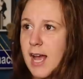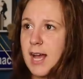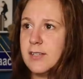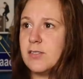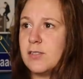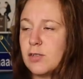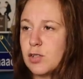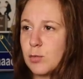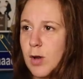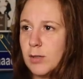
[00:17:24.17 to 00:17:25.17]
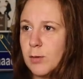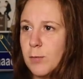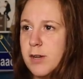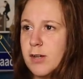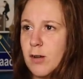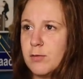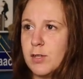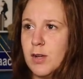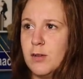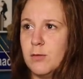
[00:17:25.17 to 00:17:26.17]
Your eyes are so swollen. What are you gonna
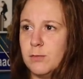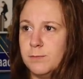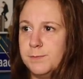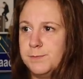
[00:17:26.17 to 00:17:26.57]
do?